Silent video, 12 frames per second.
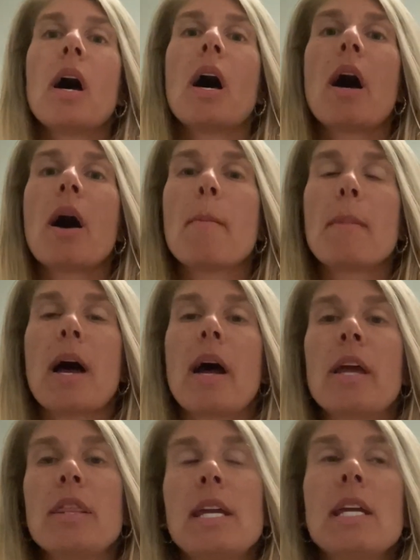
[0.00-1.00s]

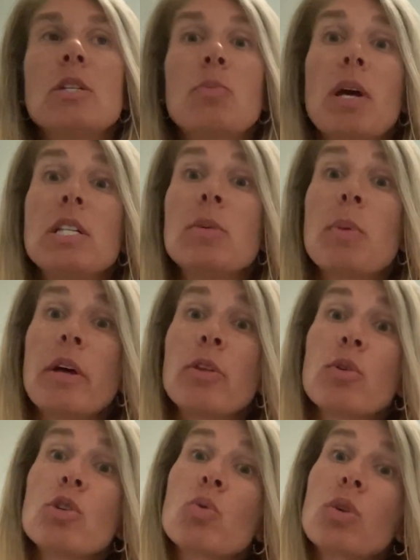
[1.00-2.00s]
I think it depends upon the
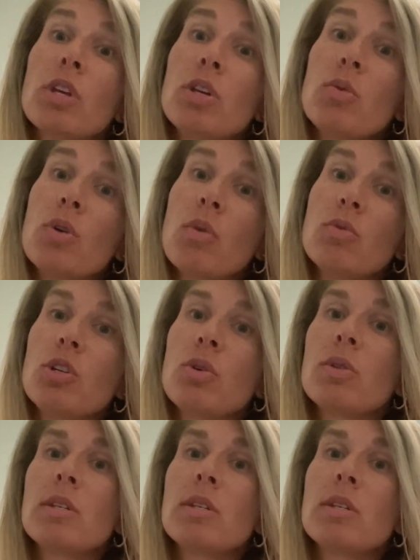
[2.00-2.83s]
resort that you go to.